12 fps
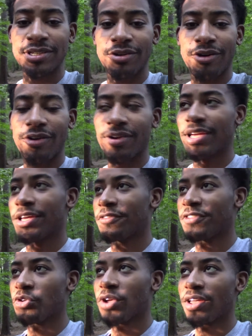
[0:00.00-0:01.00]
or
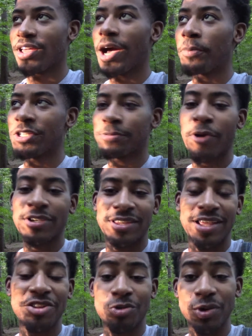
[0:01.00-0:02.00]
if you help this person
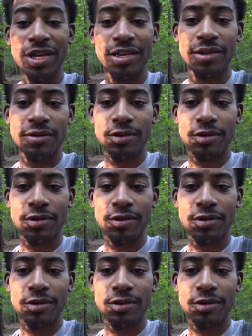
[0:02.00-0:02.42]
the other week.